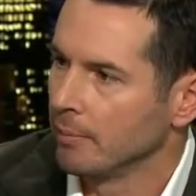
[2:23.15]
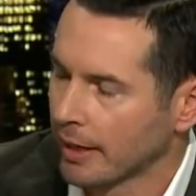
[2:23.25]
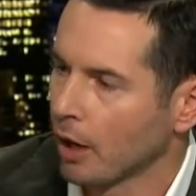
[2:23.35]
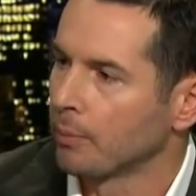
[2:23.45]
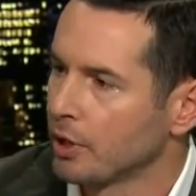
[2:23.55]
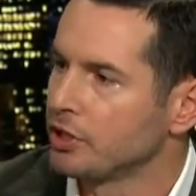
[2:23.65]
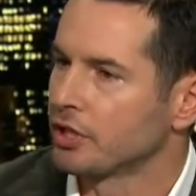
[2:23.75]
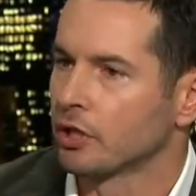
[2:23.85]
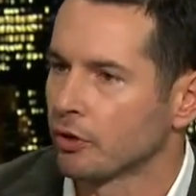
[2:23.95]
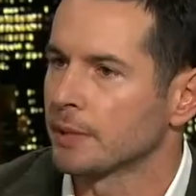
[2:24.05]
Mikal Bridges
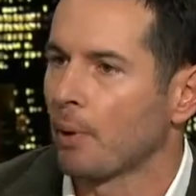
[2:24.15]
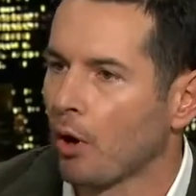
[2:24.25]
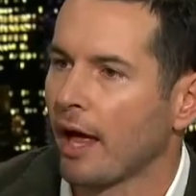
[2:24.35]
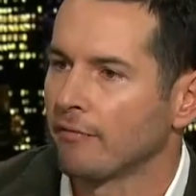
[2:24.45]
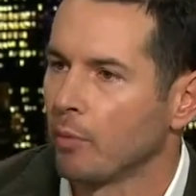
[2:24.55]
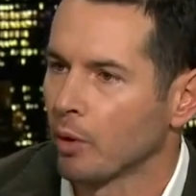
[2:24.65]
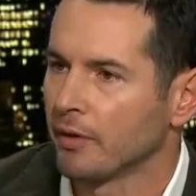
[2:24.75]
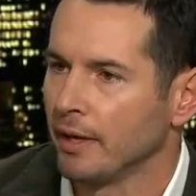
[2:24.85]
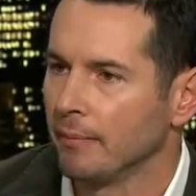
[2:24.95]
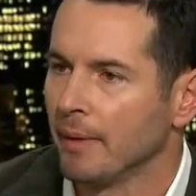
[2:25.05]
and Chris Paul have more
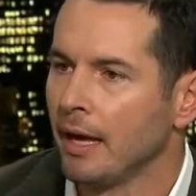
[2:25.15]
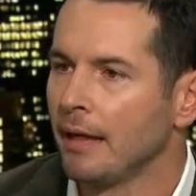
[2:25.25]
than him.